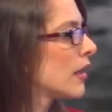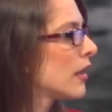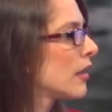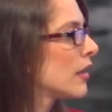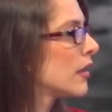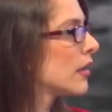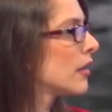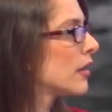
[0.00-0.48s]

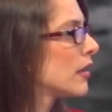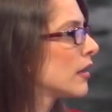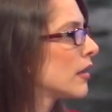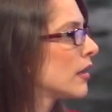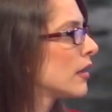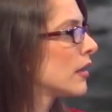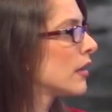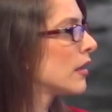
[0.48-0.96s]

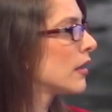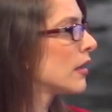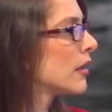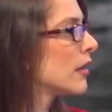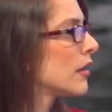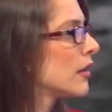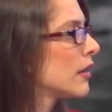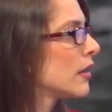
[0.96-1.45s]

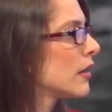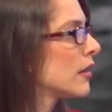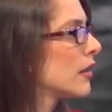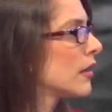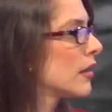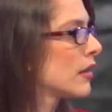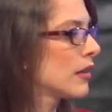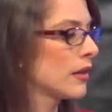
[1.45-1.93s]

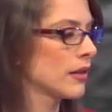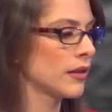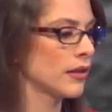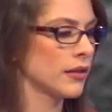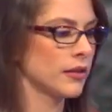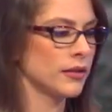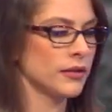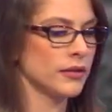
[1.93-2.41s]

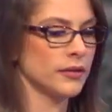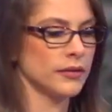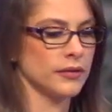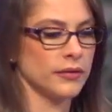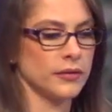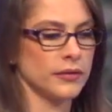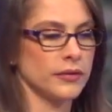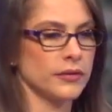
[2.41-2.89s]

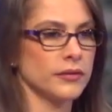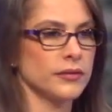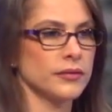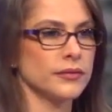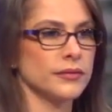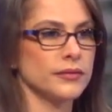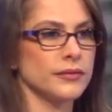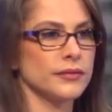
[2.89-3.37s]

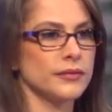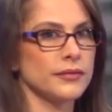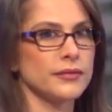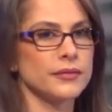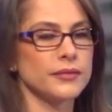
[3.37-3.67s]
(silent)